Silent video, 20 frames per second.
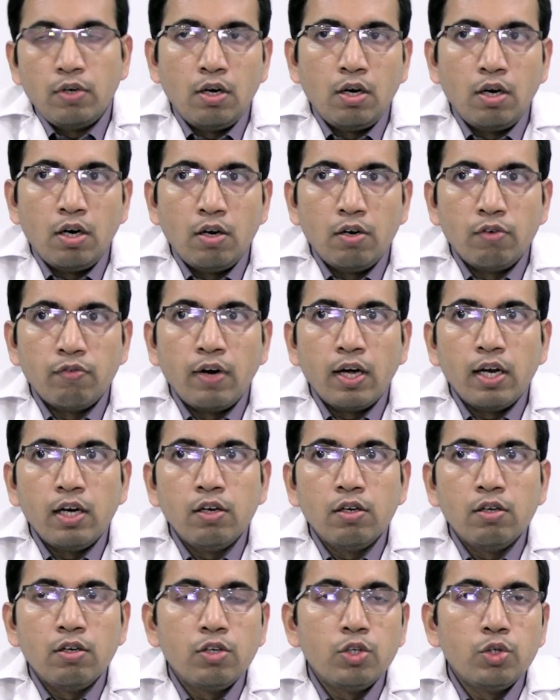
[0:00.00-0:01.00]
uh,
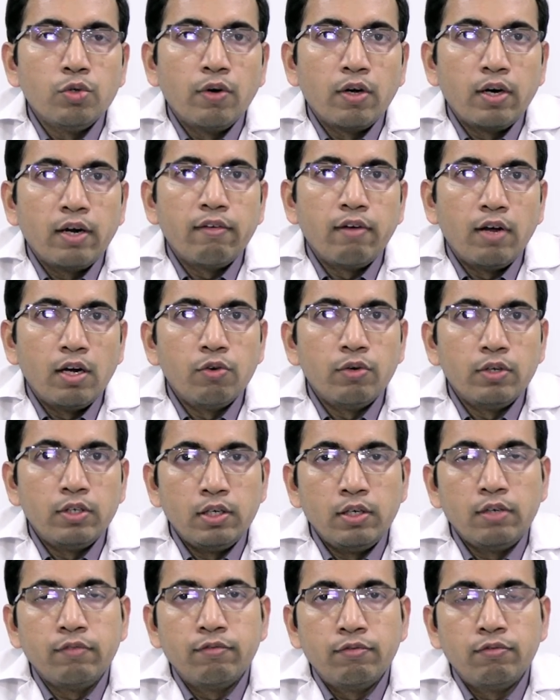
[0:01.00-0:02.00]
while you are
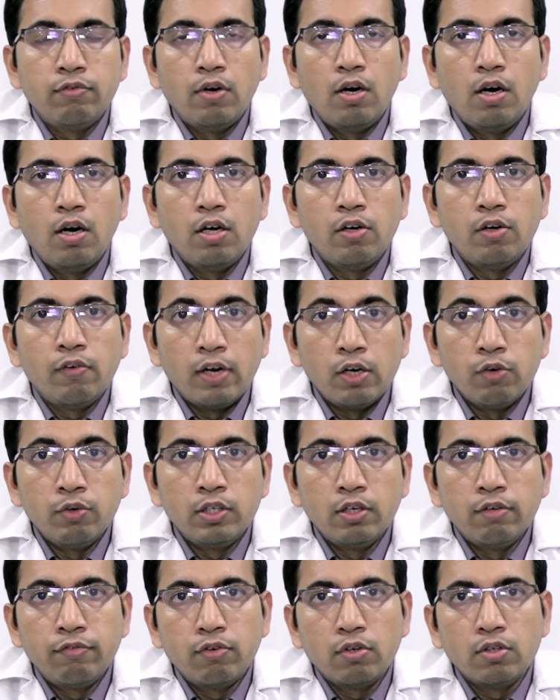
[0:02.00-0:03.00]
evaluating uh,
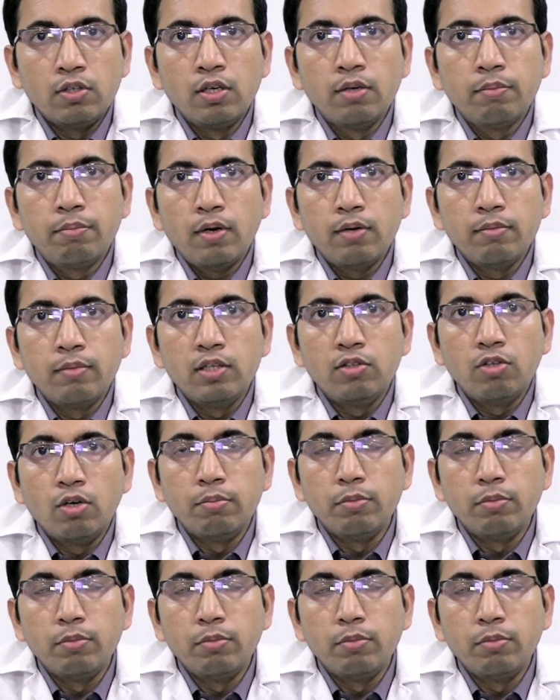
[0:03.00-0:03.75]
evaluated for the pulmonary